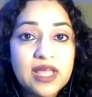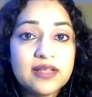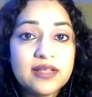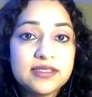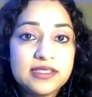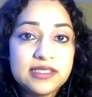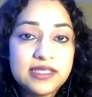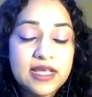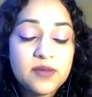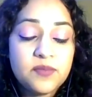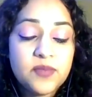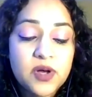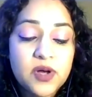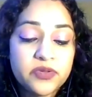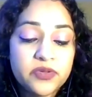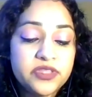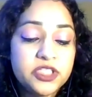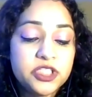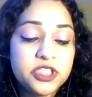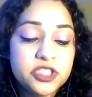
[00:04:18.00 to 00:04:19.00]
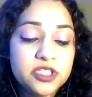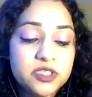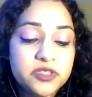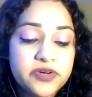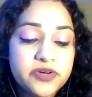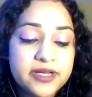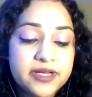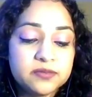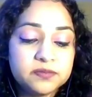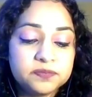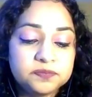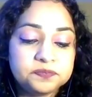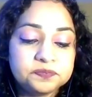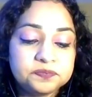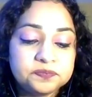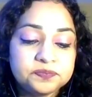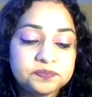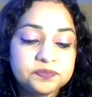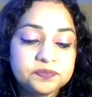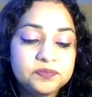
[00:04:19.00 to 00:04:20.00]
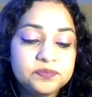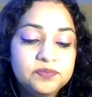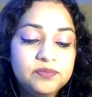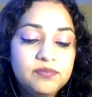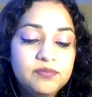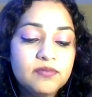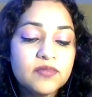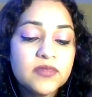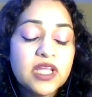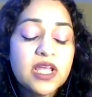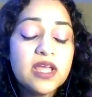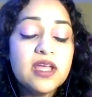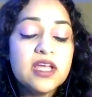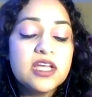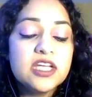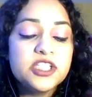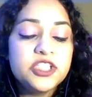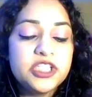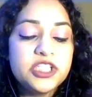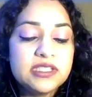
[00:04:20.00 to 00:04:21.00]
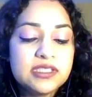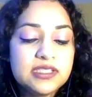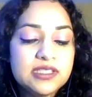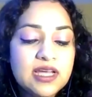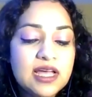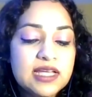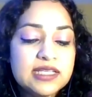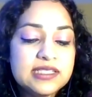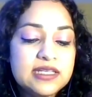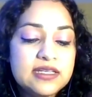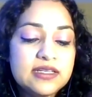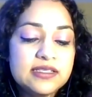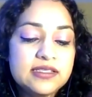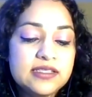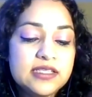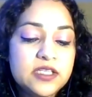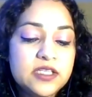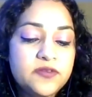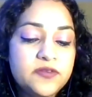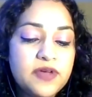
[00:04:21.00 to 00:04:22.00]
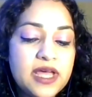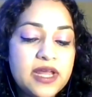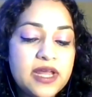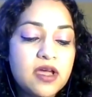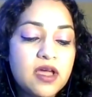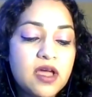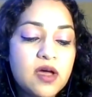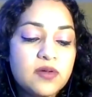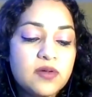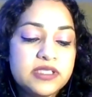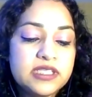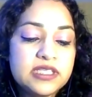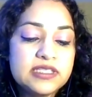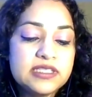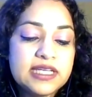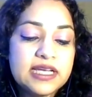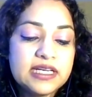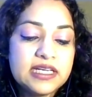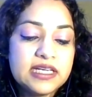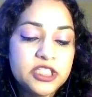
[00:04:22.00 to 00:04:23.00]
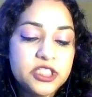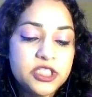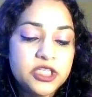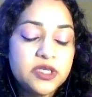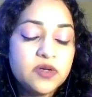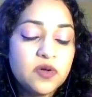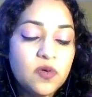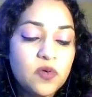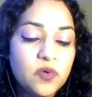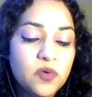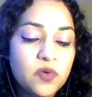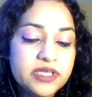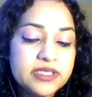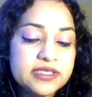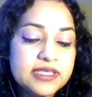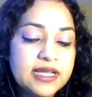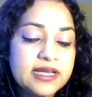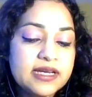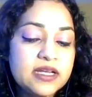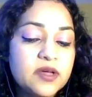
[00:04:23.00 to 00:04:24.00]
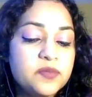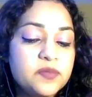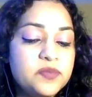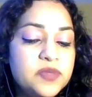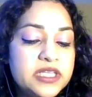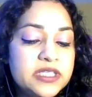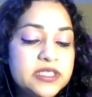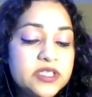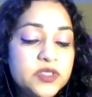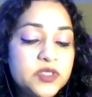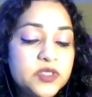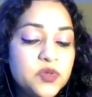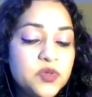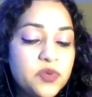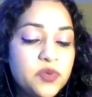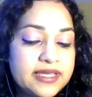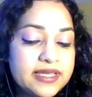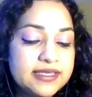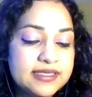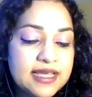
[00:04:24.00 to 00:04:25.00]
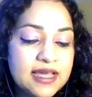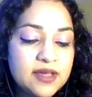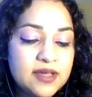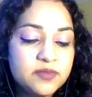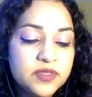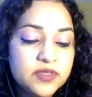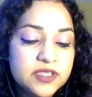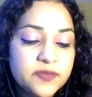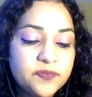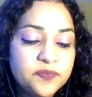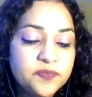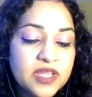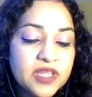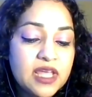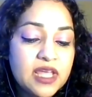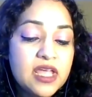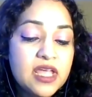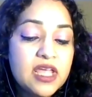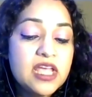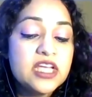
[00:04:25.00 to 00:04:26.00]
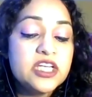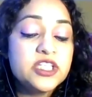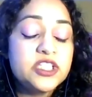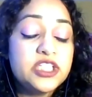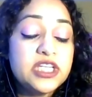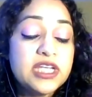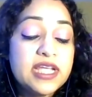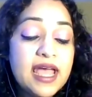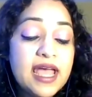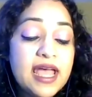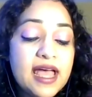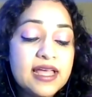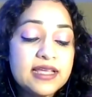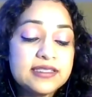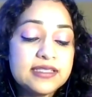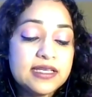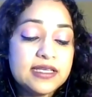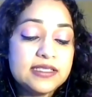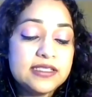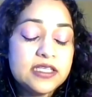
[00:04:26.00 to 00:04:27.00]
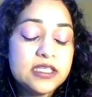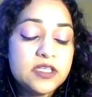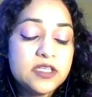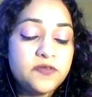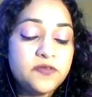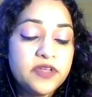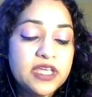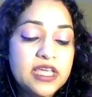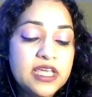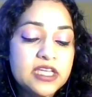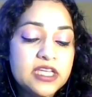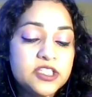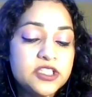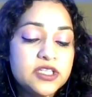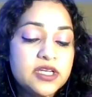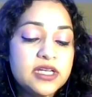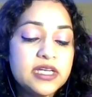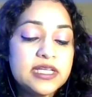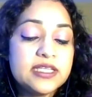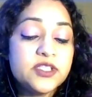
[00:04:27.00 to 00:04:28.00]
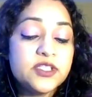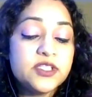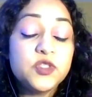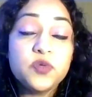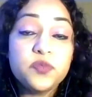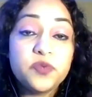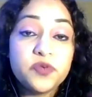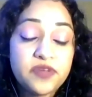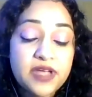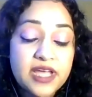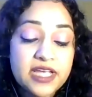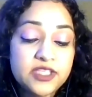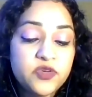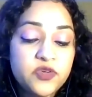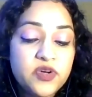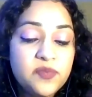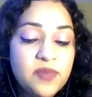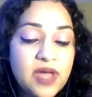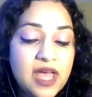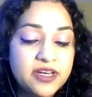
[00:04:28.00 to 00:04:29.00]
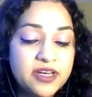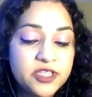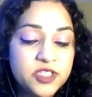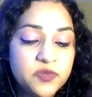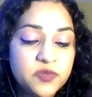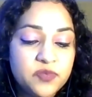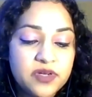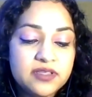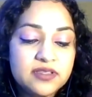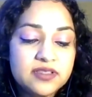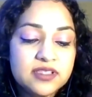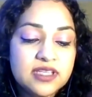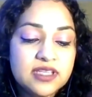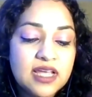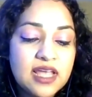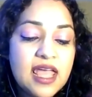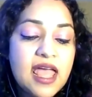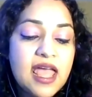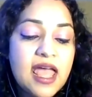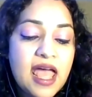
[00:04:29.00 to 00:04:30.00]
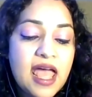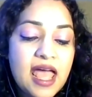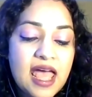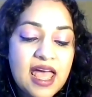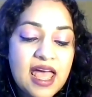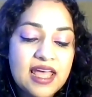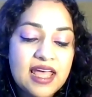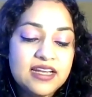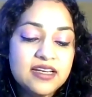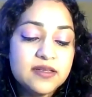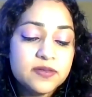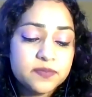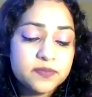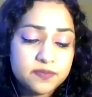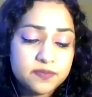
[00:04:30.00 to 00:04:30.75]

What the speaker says: and see about the children. She started a certified accountant technician course and completed two exams. She has a certification in supervisory management and